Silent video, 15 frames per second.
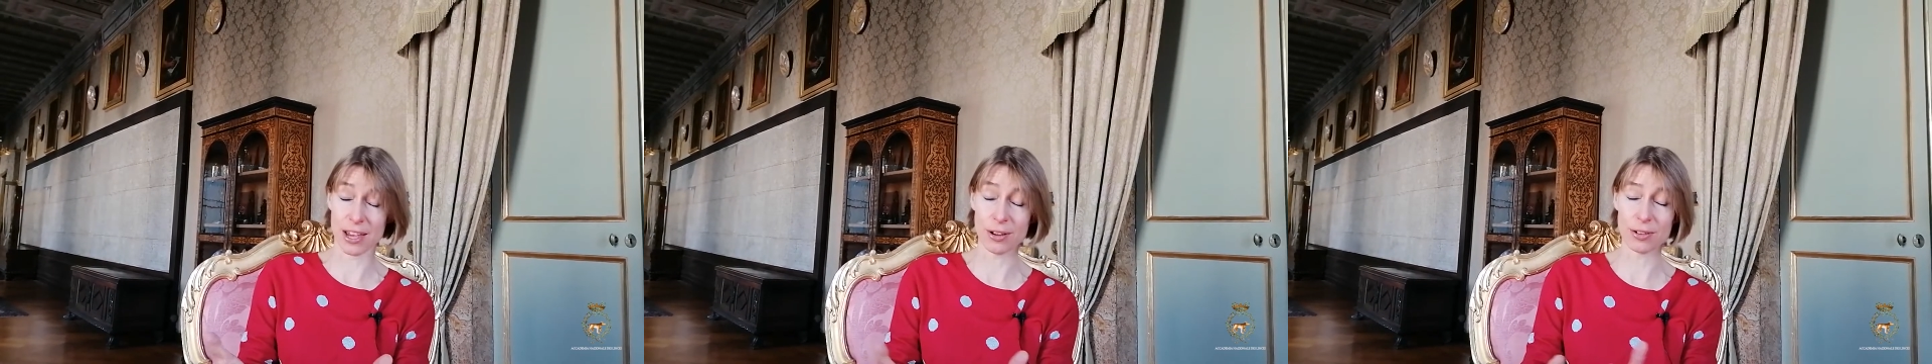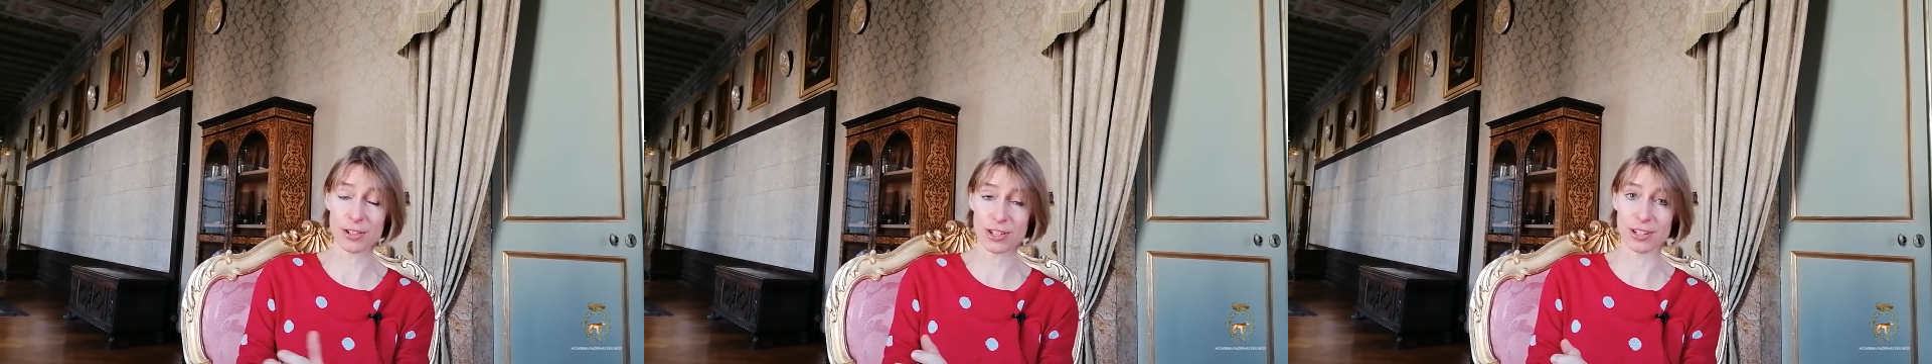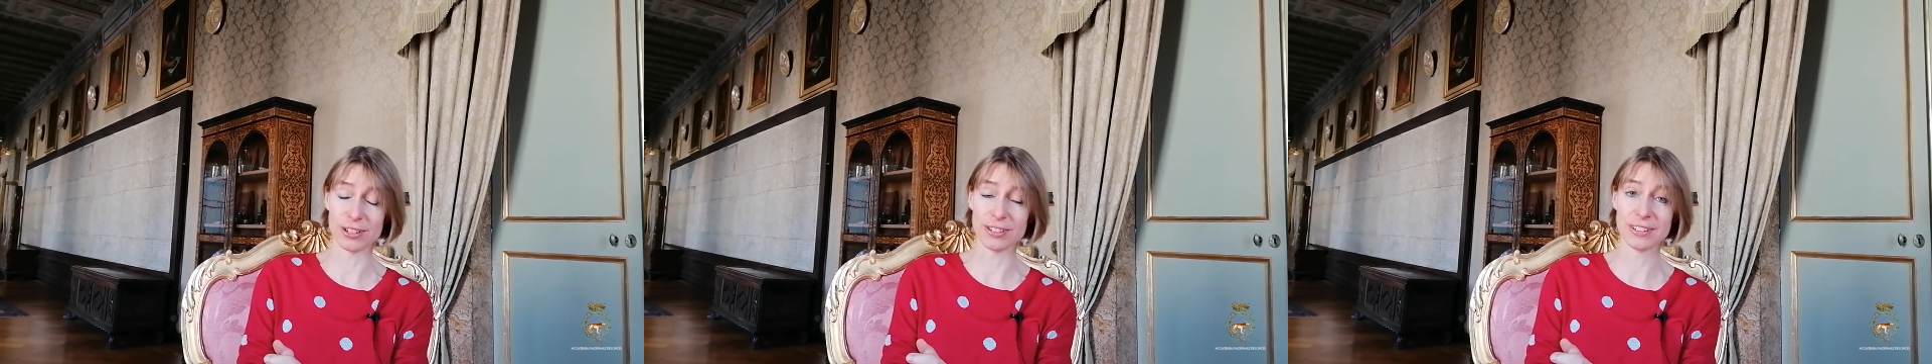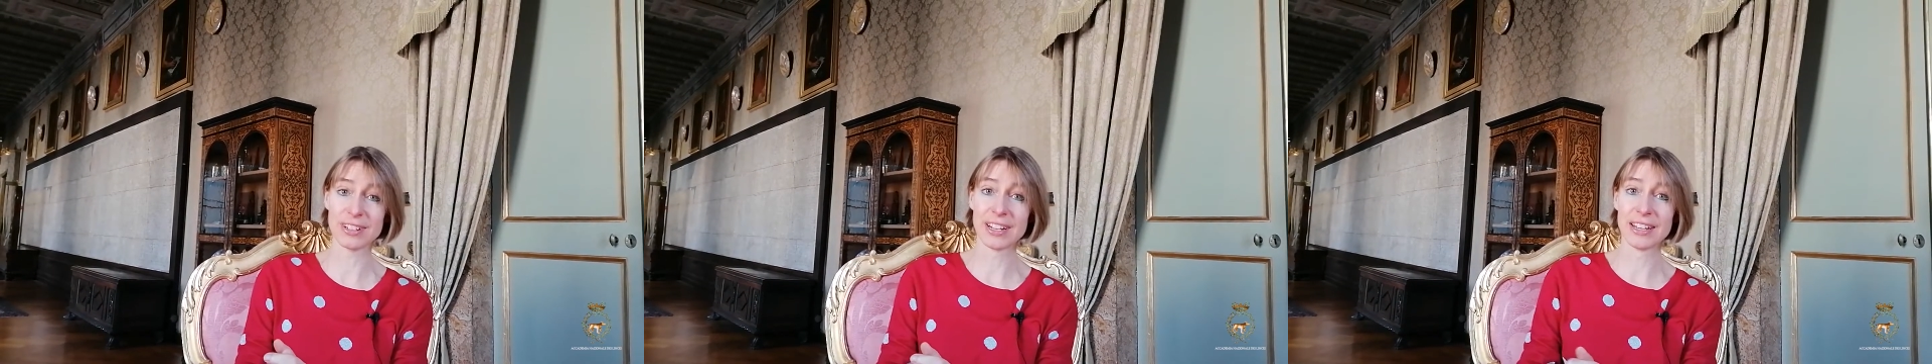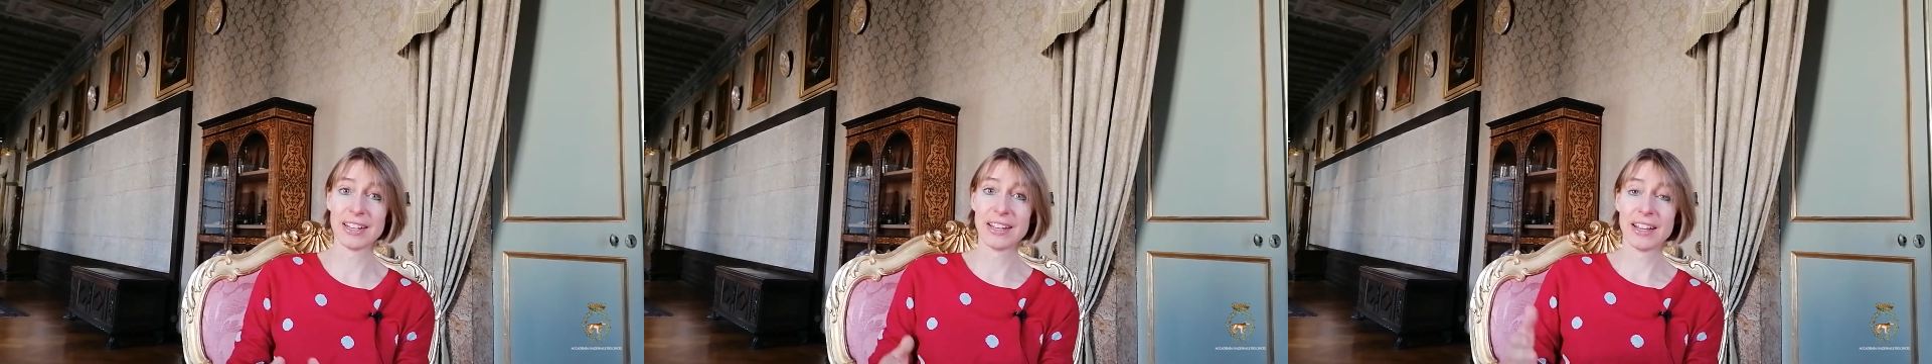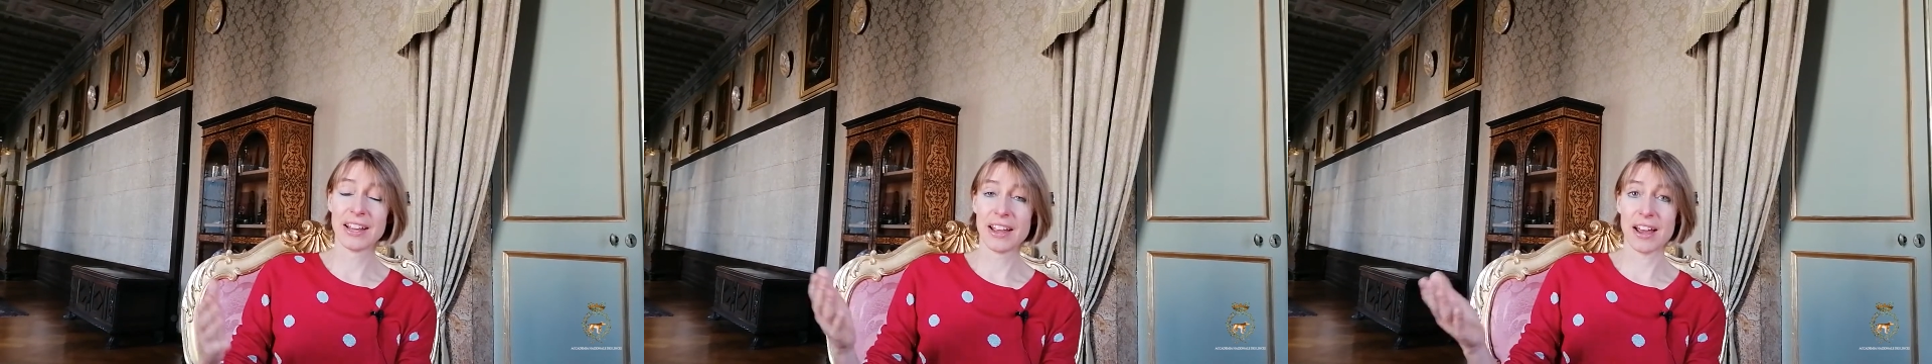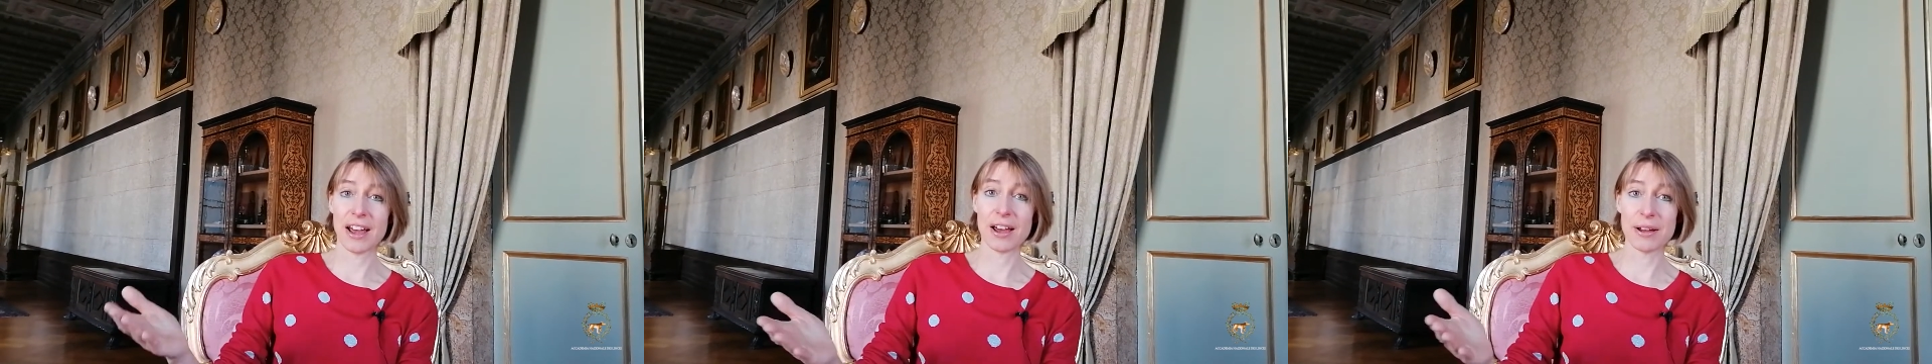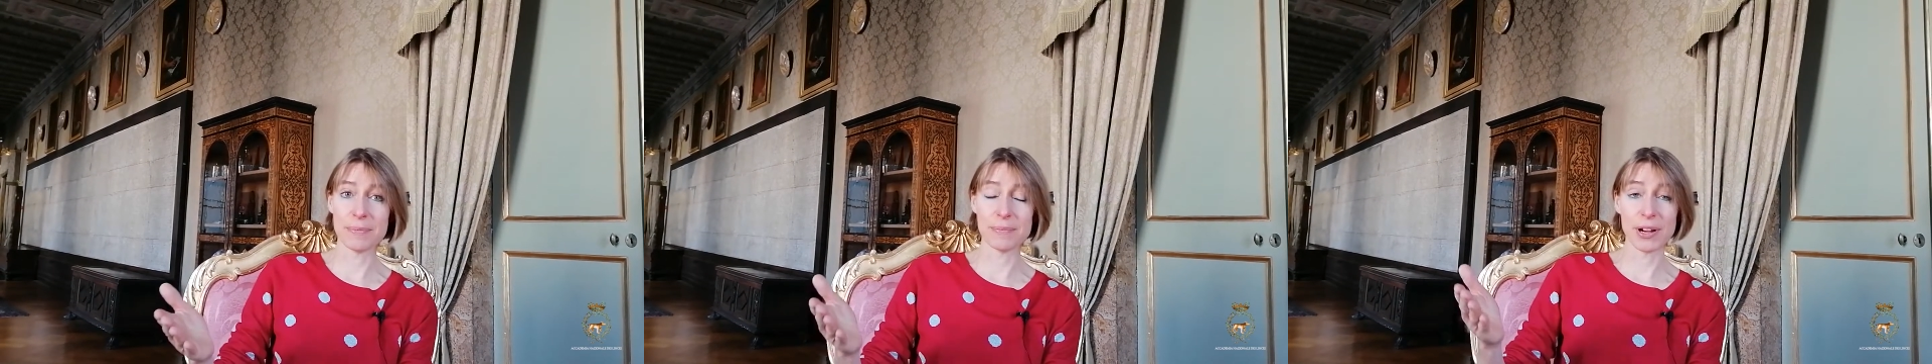ocean,
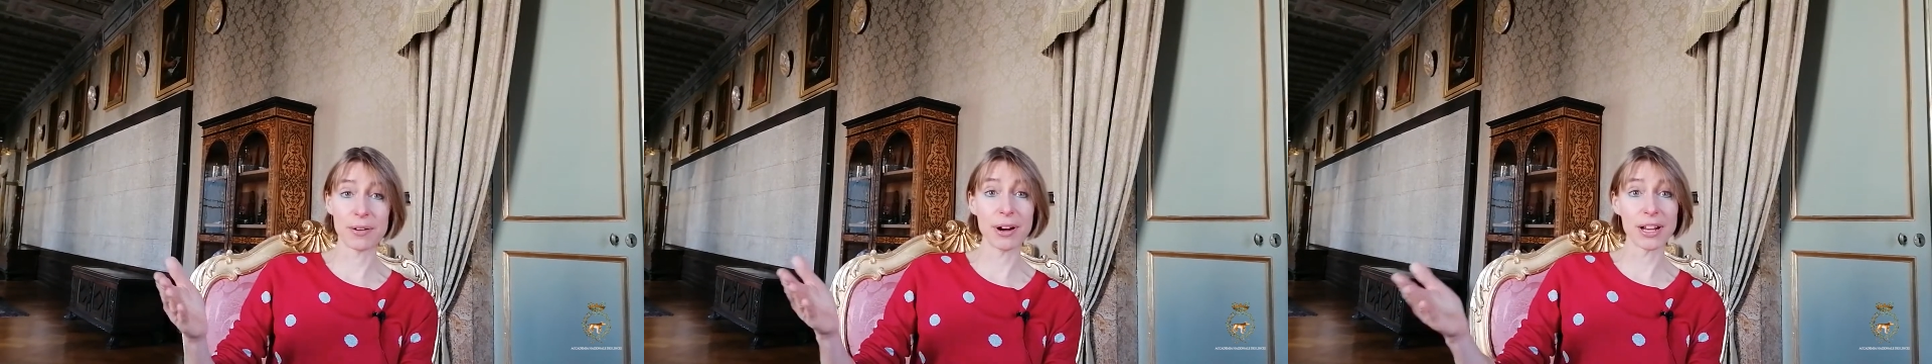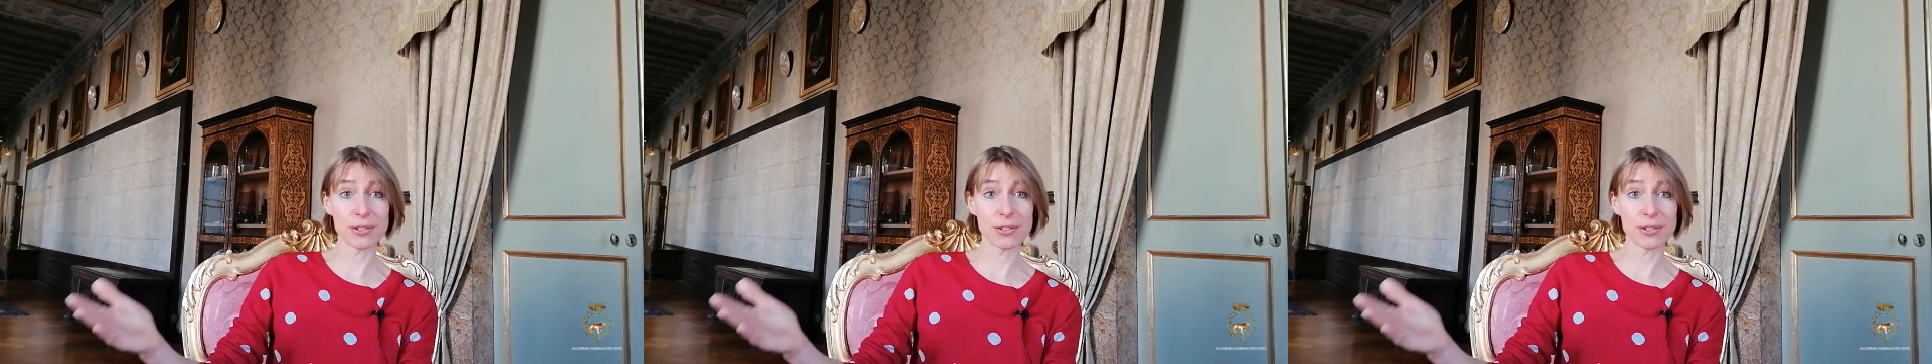around